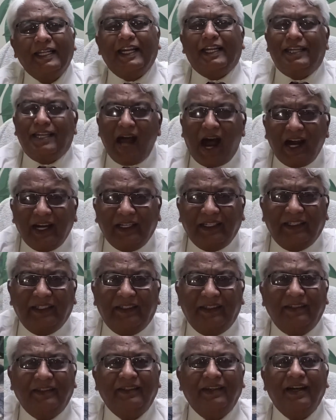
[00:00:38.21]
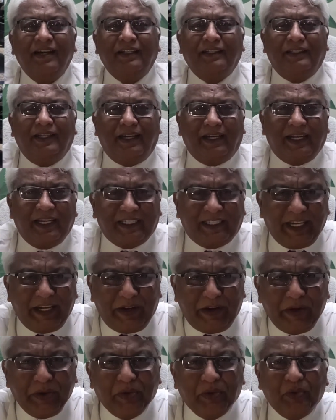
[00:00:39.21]
The dung, the
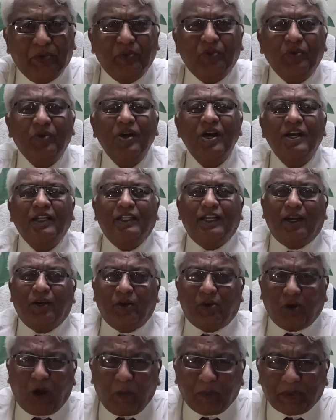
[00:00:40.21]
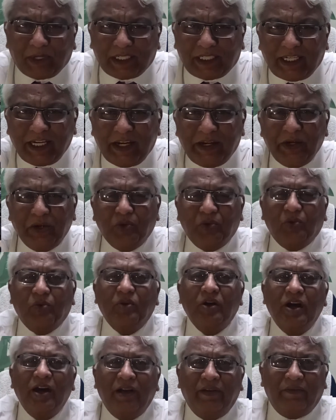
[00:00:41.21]
residue, the crop
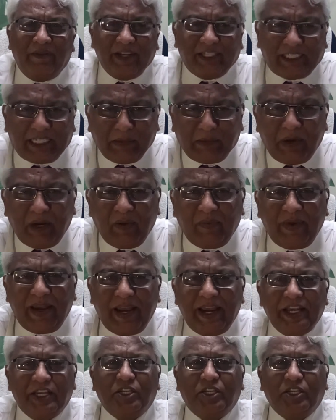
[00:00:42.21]
residue, vegetable